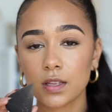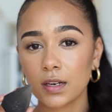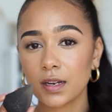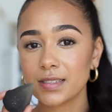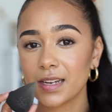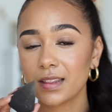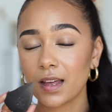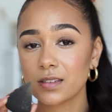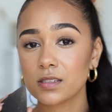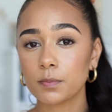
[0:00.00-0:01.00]
then I take
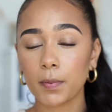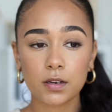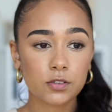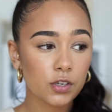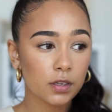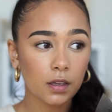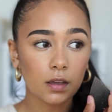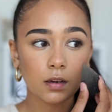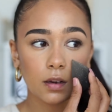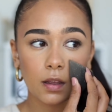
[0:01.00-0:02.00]
that sponge
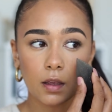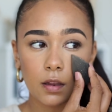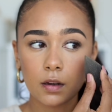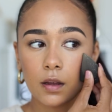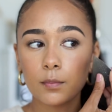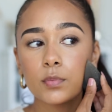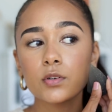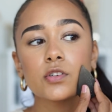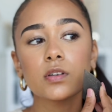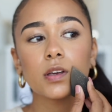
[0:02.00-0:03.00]
again and I
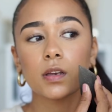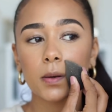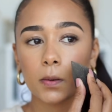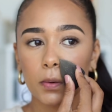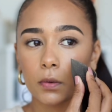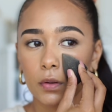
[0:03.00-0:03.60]
push in